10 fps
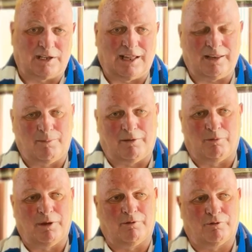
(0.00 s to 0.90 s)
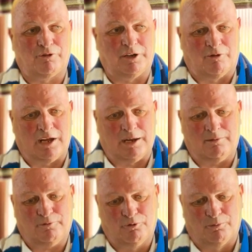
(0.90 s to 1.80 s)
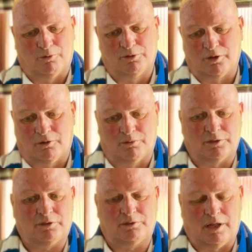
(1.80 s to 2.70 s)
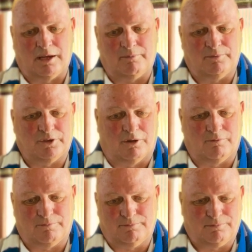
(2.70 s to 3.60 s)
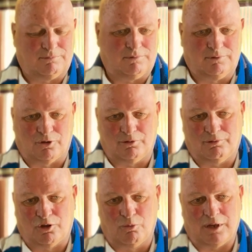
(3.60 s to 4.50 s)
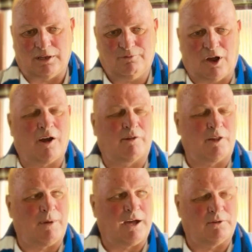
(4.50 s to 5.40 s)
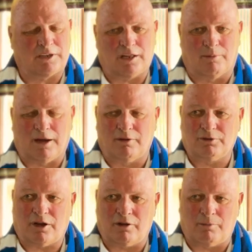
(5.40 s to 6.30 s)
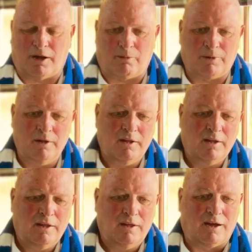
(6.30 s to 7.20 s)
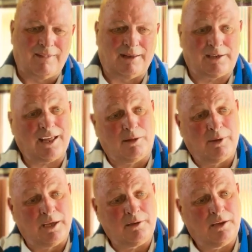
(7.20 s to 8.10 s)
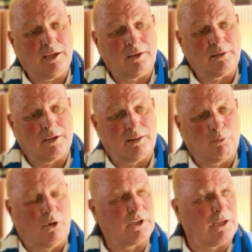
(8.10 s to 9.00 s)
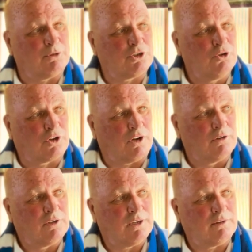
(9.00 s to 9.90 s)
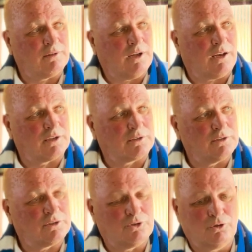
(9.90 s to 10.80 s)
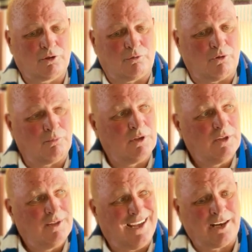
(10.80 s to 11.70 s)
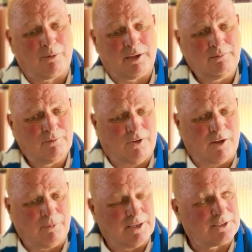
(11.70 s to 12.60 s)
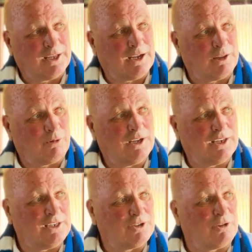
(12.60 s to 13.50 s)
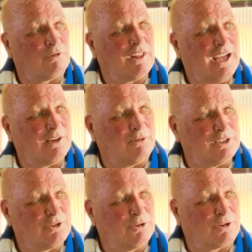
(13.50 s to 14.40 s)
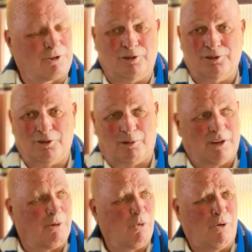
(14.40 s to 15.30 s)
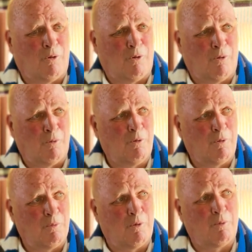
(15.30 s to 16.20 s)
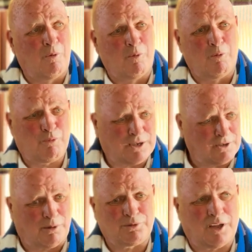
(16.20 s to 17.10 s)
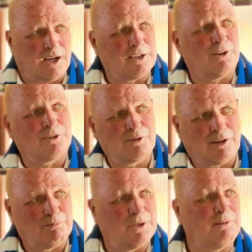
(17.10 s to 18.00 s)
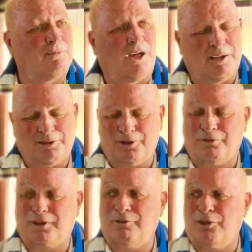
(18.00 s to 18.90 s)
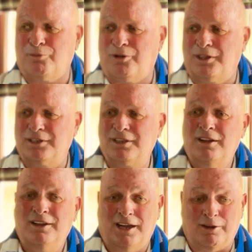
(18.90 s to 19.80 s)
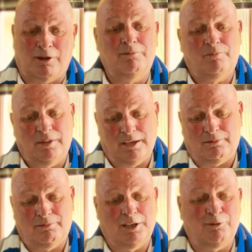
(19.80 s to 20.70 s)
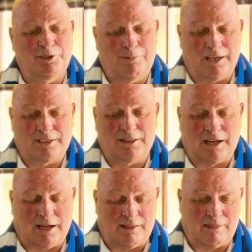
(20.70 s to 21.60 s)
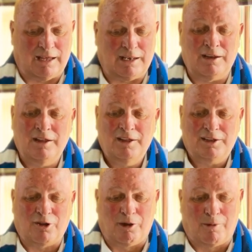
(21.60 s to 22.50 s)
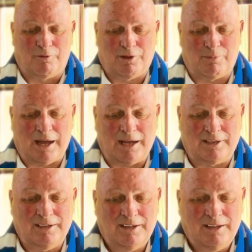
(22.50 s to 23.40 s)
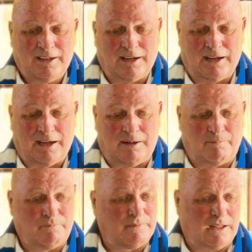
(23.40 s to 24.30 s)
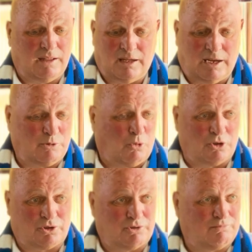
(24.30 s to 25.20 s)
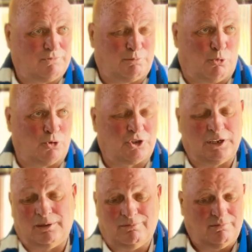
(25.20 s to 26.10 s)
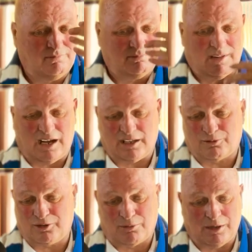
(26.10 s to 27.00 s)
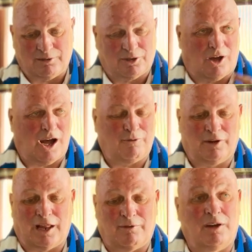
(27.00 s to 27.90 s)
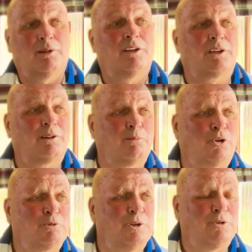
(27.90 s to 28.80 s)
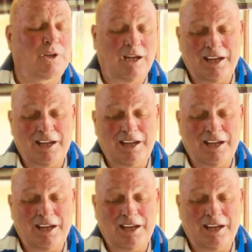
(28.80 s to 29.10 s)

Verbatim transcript: I let them have a bit of a free reign, football was always like sort of good, good way of tiring them out, yes. getting them out, tire them up, and then get them in. And uh, they won a game of snooker in Alex's snooker room. Anyway, five minutes later, they were hitting each other over the head with these snooker cues. So I'm like, whoa, whoa, whoa, whoa, whoa, whoa, press ups, like you know. So I'd be yeah. like sort of giving them all this. Anyway, they they respected that, and then got them off to bed um, I'd watch sports scene. Alex would come in sort of half eleven. I think the boys been okay.